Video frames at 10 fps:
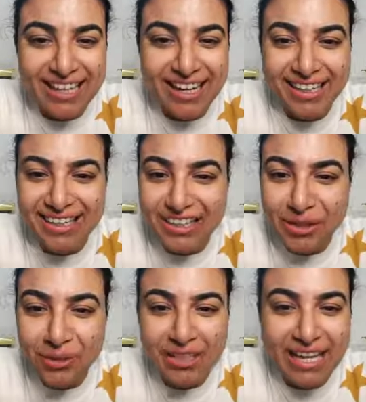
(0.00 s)
I
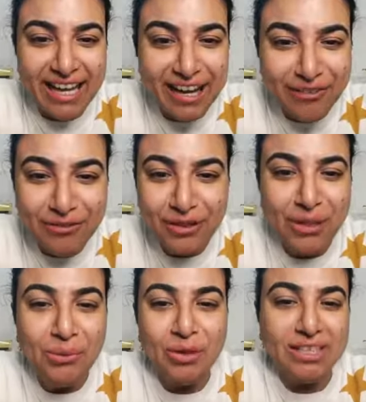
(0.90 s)
agree with
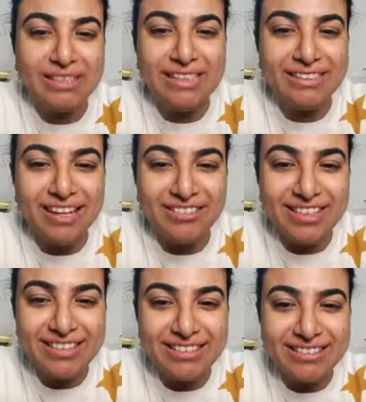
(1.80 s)
every word that
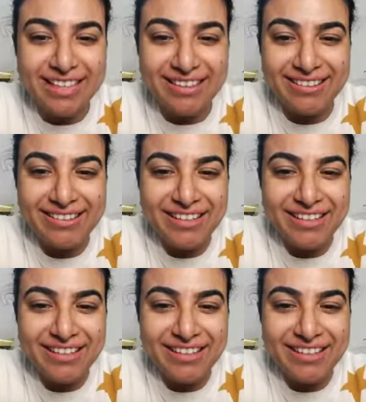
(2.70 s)
Kaveri is saying.